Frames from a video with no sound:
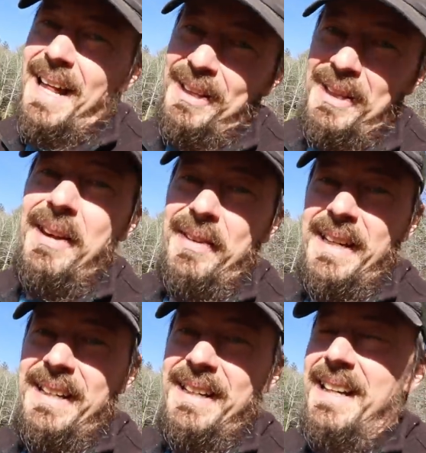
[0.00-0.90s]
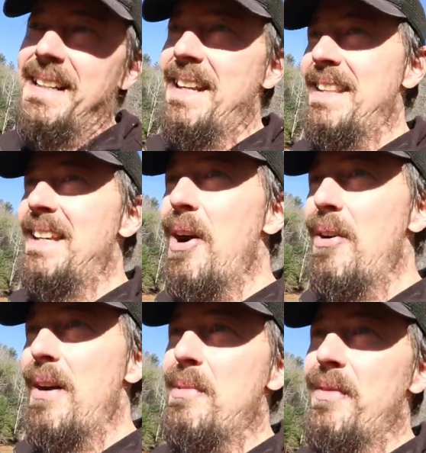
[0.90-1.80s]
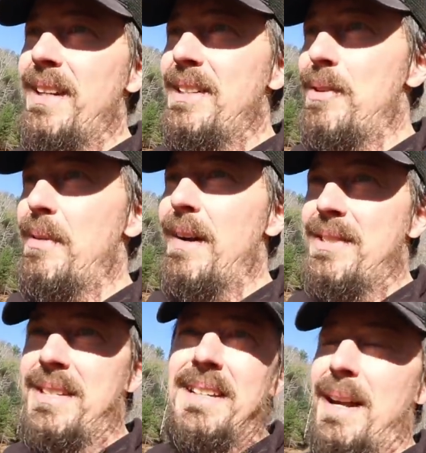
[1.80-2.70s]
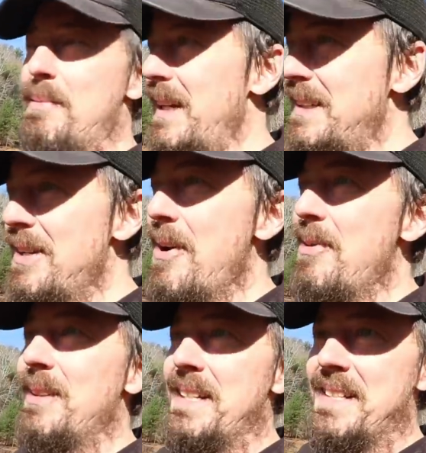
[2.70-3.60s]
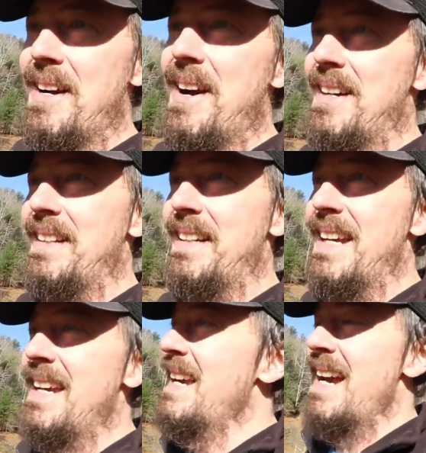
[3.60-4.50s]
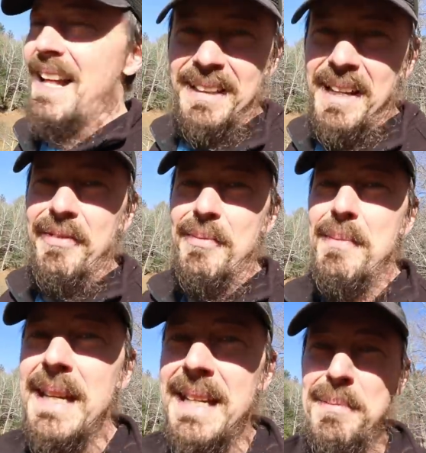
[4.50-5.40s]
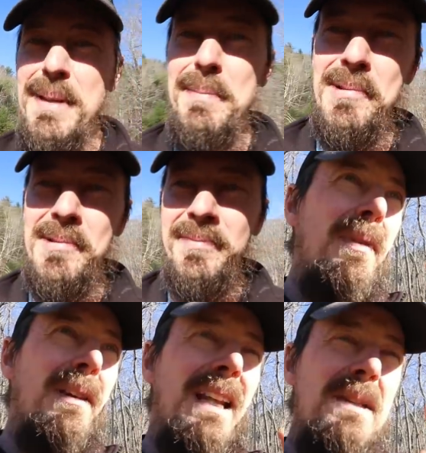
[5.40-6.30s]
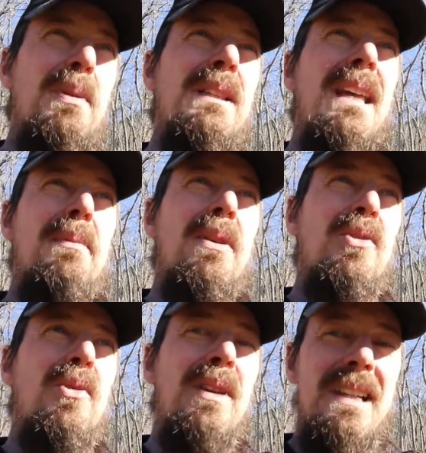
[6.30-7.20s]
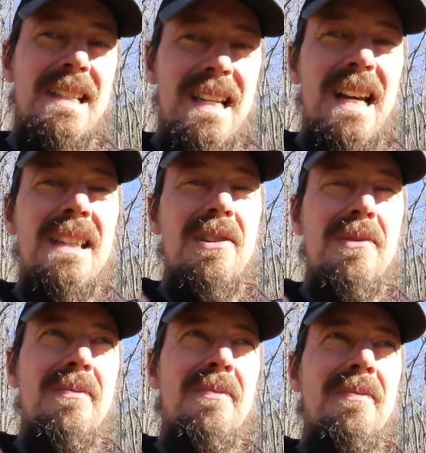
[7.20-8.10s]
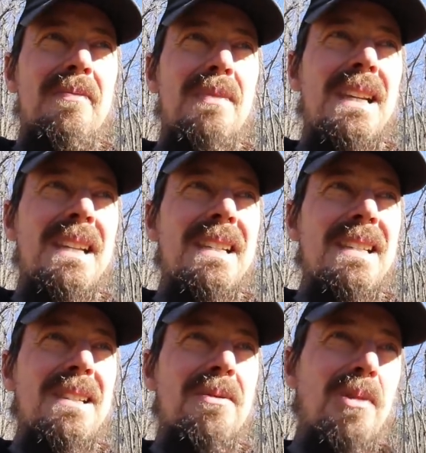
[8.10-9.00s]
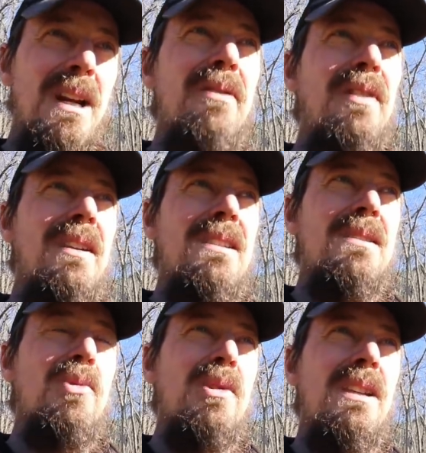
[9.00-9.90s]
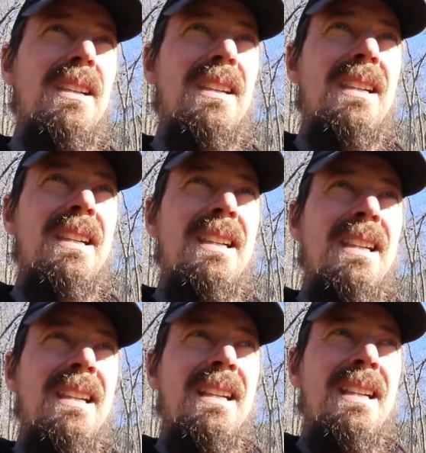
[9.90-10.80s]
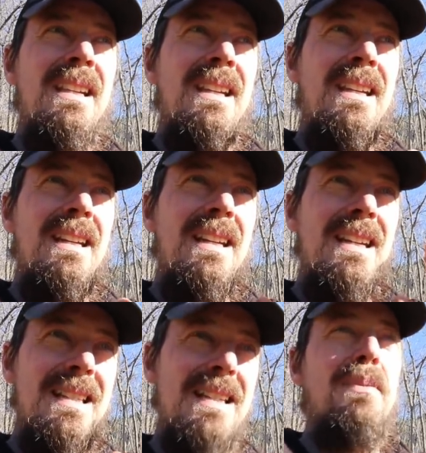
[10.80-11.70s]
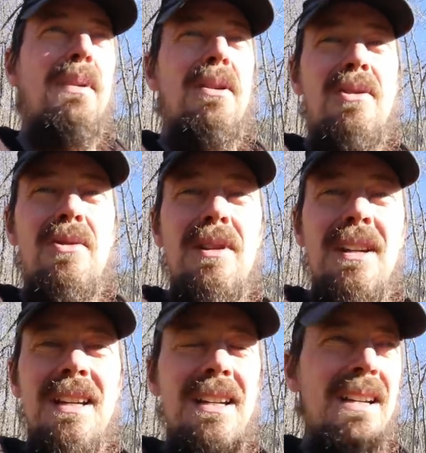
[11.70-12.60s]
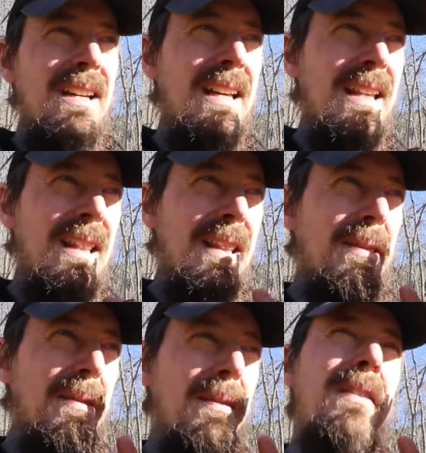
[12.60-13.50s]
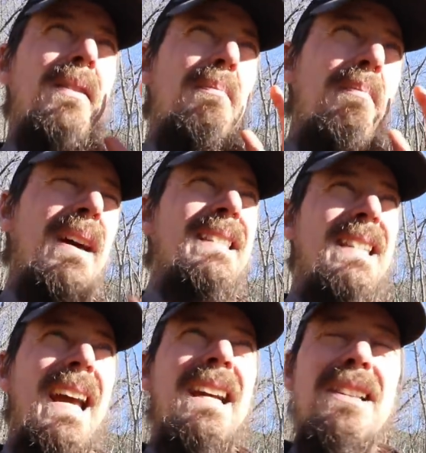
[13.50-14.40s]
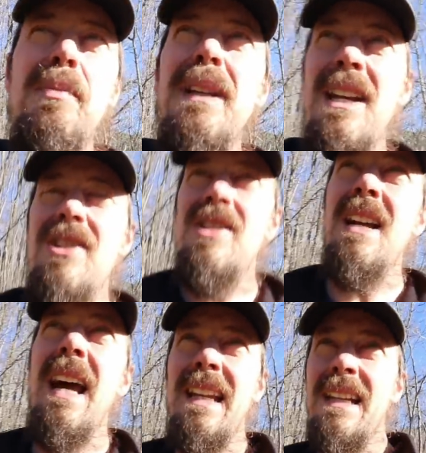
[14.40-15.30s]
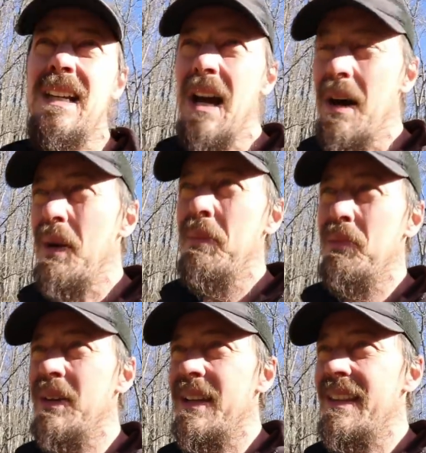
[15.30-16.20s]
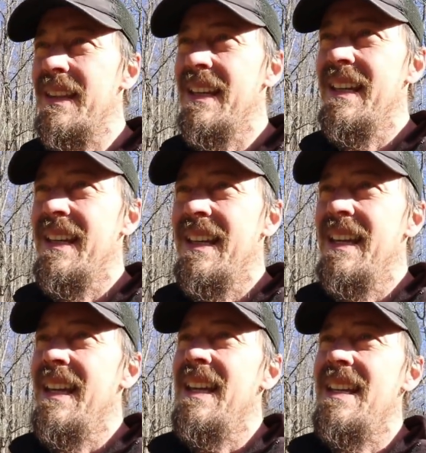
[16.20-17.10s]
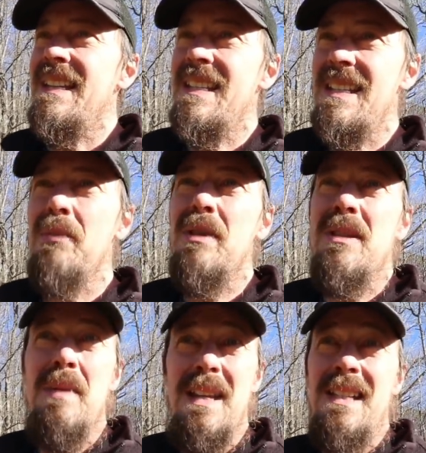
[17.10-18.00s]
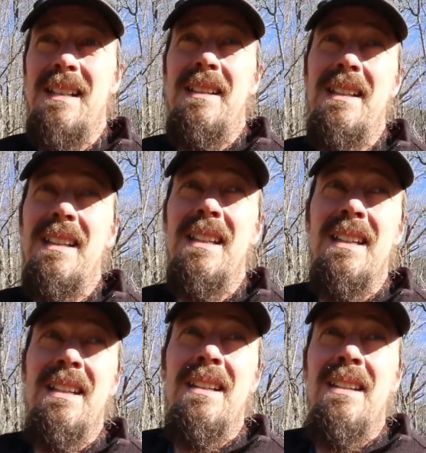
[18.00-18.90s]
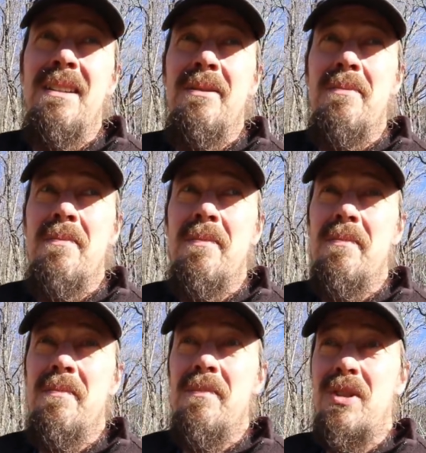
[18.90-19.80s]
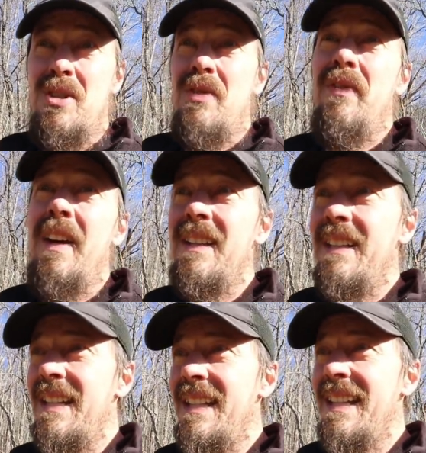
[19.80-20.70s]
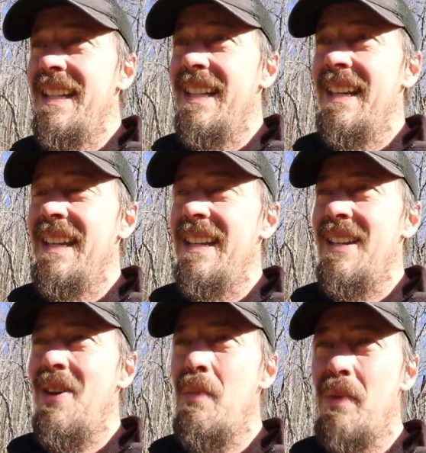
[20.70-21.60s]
I love it. And they think, oh, I'm invading your privacy. And I'm like, no, let's talk. Like, I love meeting people. Let's put that paranoia aside though, because what I found this morning isn't paranoia. The best explanation I can come up with is that someone's basically surveilling our